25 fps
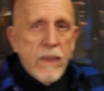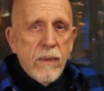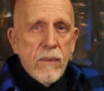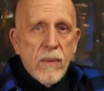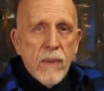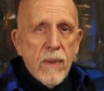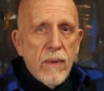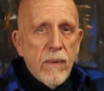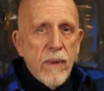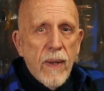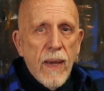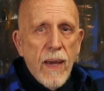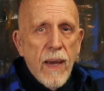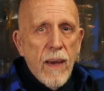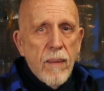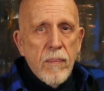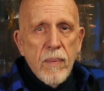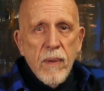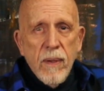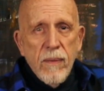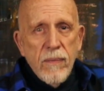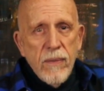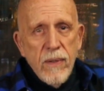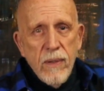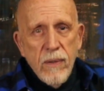it won't
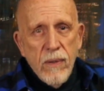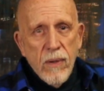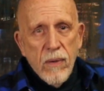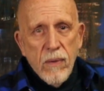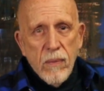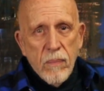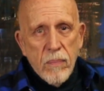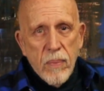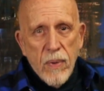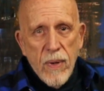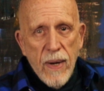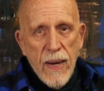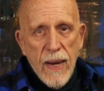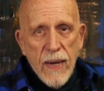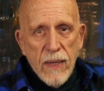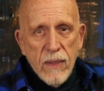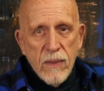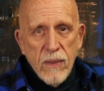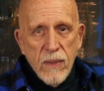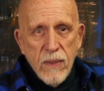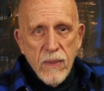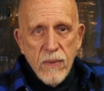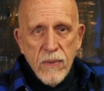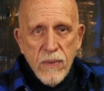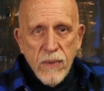happen if you don't
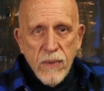practice.